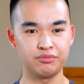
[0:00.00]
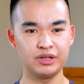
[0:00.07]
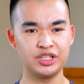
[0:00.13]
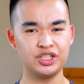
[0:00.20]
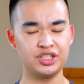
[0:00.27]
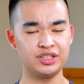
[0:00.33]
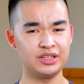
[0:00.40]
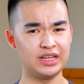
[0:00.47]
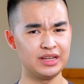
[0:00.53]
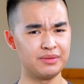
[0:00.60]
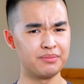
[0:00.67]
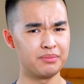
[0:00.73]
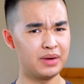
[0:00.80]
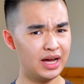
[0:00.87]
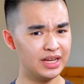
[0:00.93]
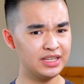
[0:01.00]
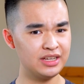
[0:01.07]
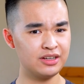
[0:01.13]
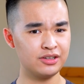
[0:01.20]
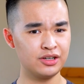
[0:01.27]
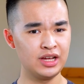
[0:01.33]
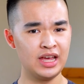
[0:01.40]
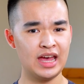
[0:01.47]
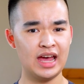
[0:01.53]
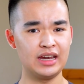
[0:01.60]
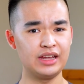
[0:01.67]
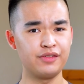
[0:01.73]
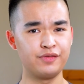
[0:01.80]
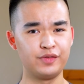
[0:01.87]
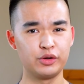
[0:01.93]
which in my year
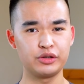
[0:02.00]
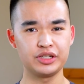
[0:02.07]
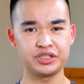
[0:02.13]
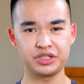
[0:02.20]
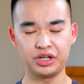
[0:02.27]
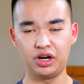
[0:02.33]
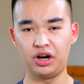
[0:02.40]
had a focus